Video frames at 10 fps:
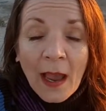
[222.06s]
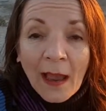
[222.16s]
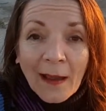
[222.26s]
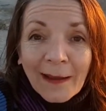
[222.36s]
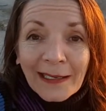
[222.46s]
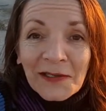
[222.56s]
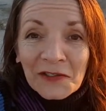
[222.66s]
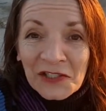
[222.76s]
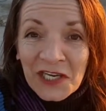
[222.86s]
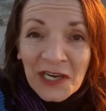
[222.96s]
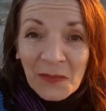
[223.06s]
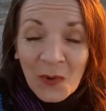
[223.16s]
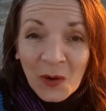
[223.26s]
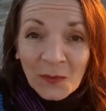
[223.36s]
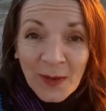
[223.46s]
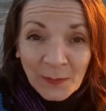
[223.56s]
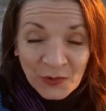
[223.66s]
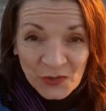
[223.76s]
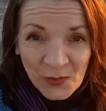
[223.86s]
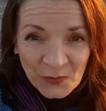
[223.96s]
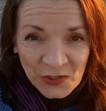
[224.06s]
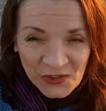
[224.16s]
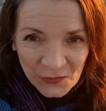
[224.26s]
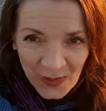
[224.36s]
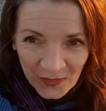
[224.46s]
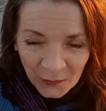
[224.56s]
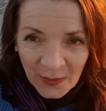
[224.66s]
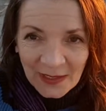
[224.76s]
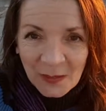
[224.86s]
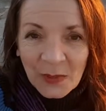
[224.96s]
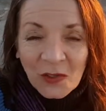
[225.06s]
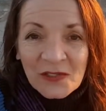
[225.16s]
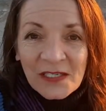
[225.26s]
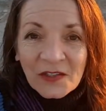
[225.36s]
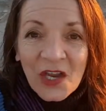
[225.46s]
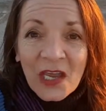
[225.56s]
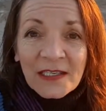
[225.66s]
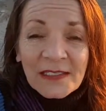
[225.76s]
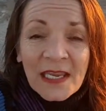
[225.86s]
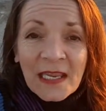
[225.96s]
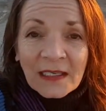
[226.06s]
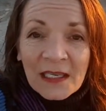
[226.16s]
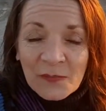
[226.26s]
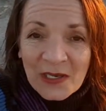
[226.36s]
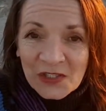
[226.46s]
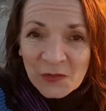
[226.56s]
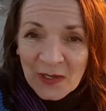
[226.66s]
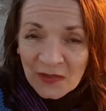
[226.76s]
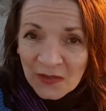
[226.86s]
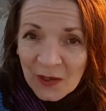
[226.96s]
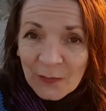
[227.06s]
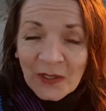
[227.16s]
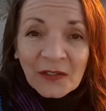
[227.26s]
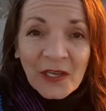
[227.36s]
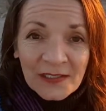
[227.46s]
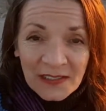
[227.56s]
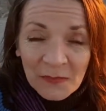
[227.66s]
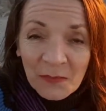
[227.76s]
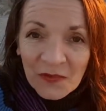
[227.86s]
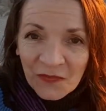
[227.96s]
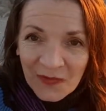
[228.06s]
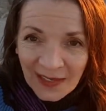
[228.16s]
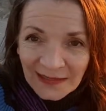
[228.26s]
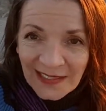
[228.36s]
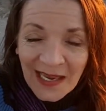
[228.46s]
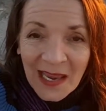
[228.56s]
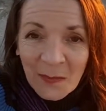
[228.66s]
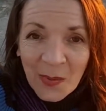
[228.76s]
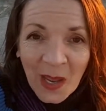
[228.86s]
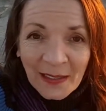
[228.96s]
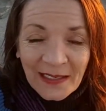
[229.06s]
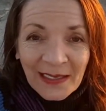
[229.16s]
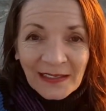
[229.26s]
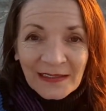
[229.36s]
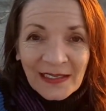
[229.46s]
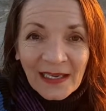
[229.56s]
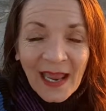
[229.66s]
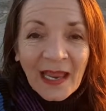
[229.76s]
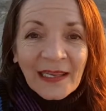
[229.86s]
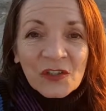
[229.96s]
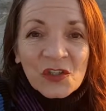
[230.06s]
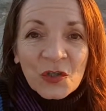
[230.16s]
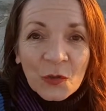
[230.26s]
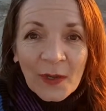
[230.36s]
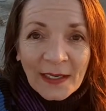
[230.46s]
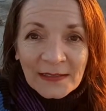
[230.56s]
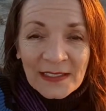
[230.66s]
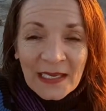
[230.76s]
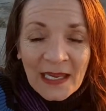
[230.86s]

uh, in the gym on my prescription strength training because it does keep my strength up, it does keep me fit, but it I can do it